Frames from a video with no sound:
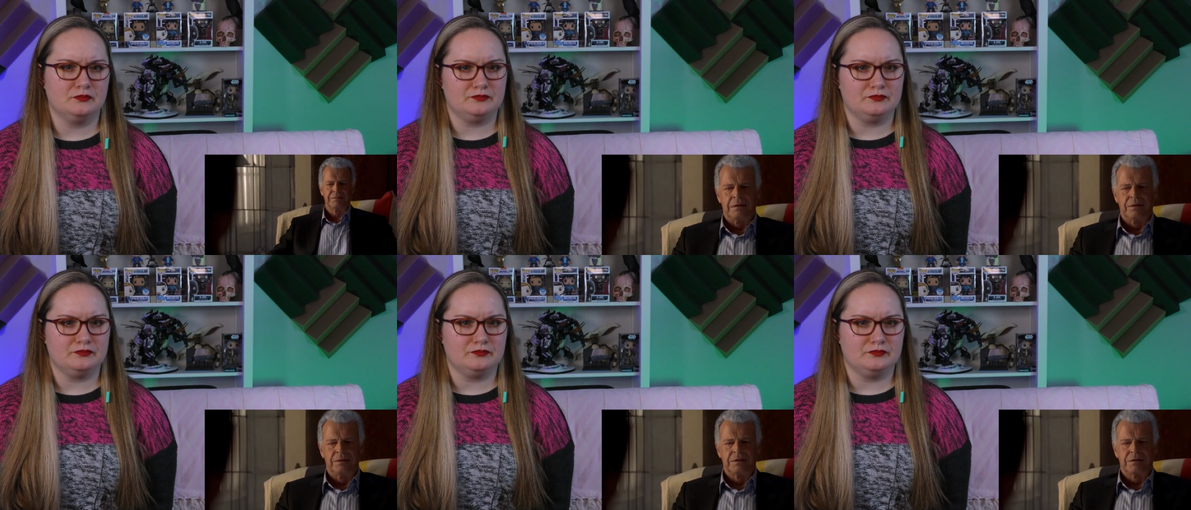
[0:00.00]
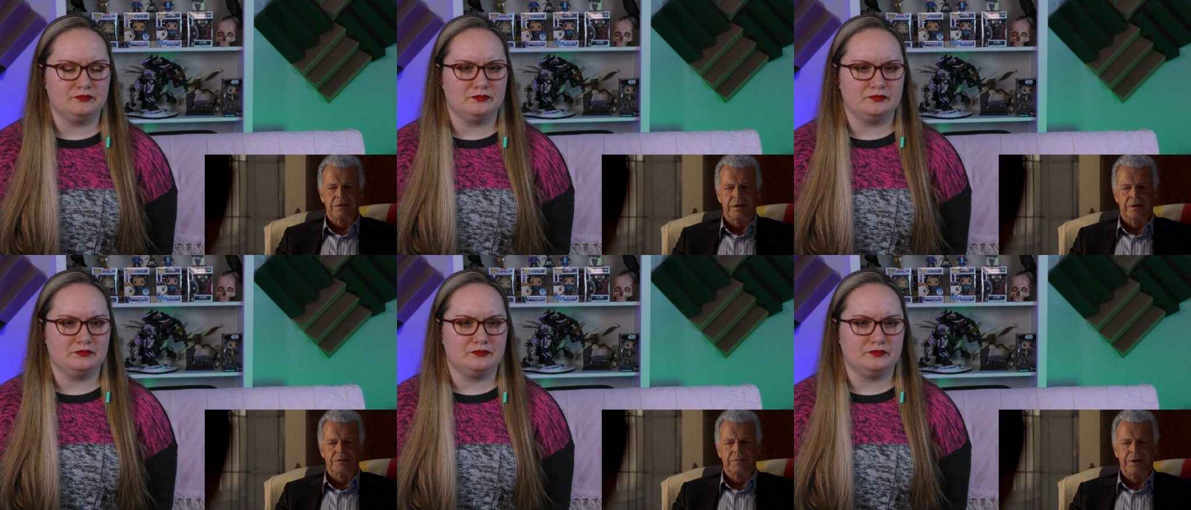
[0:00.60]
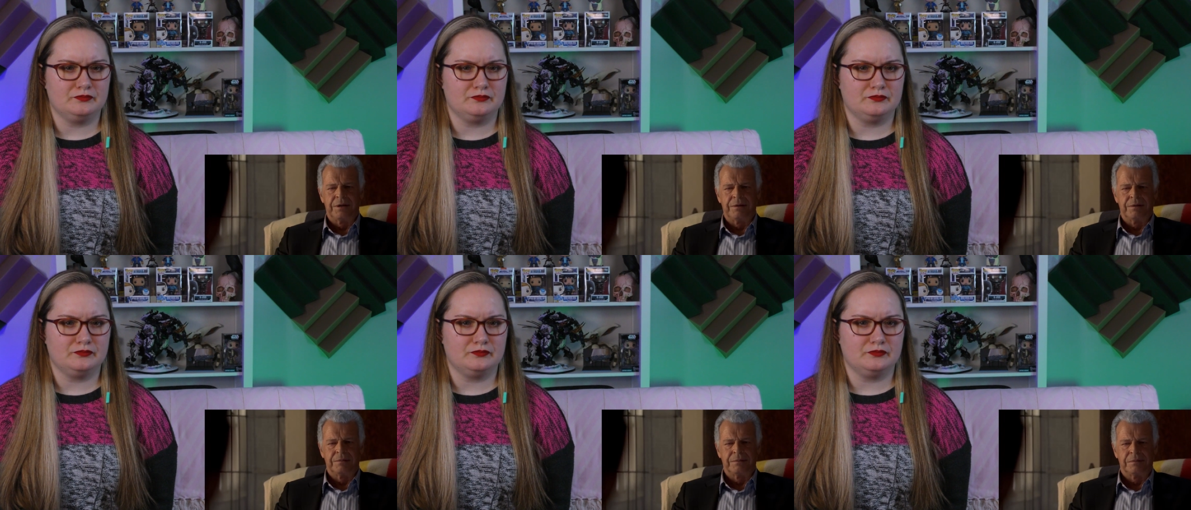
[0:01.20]
Speaker 1: And you destroyed us, Peter.
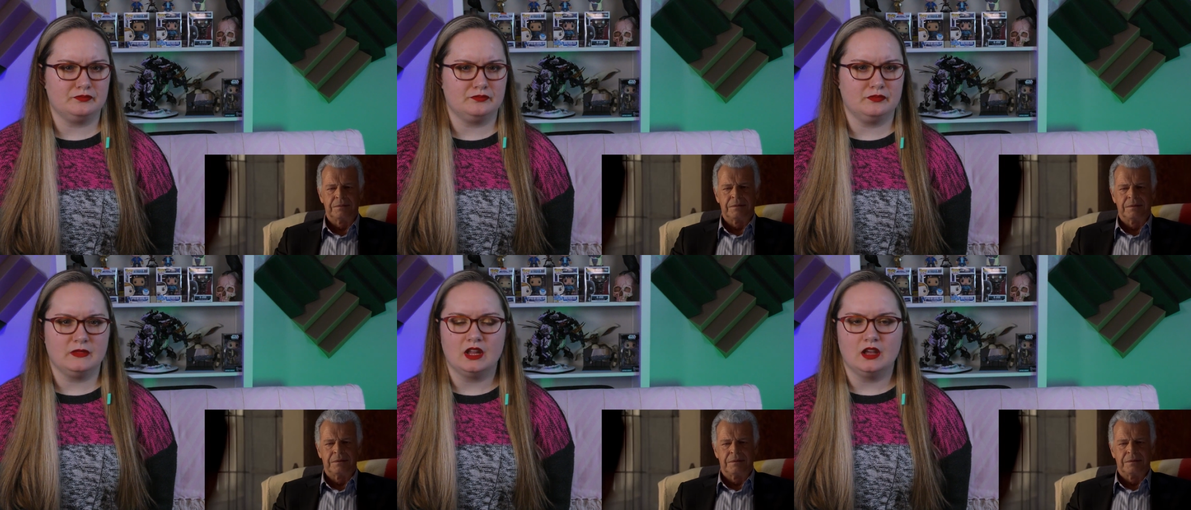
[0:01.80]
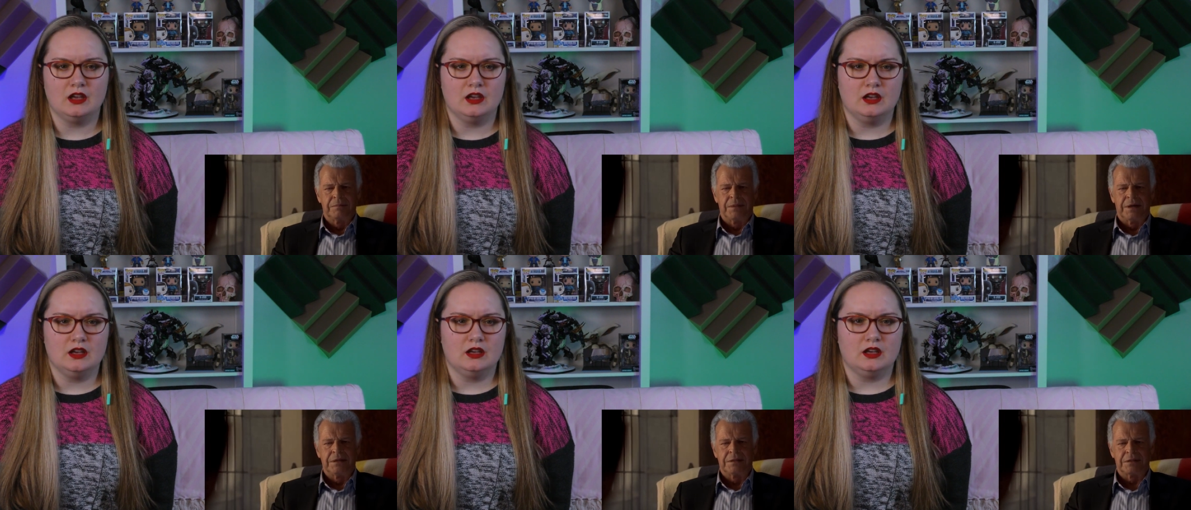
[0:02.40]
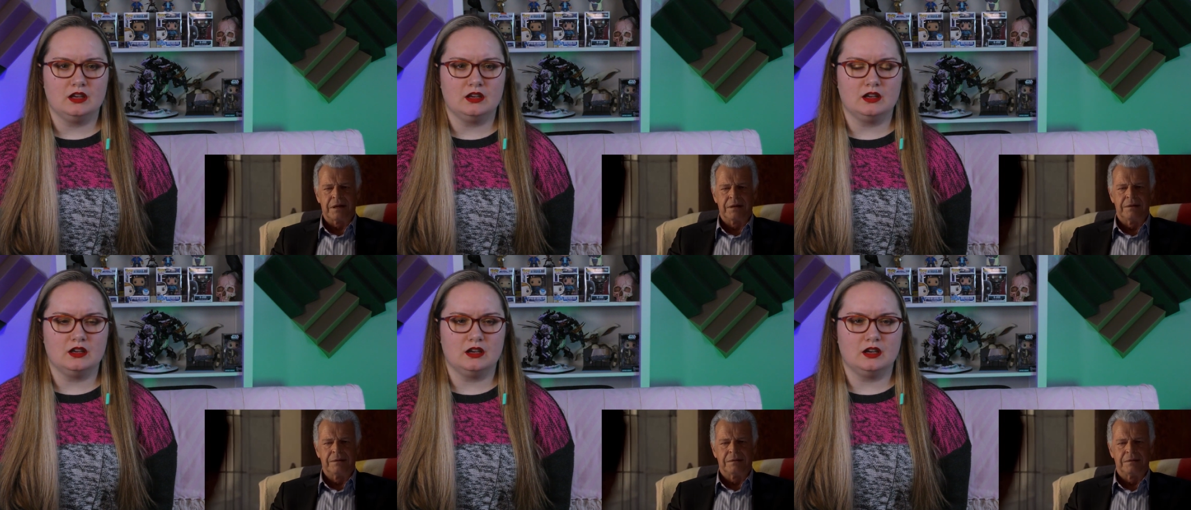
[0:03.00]
My son.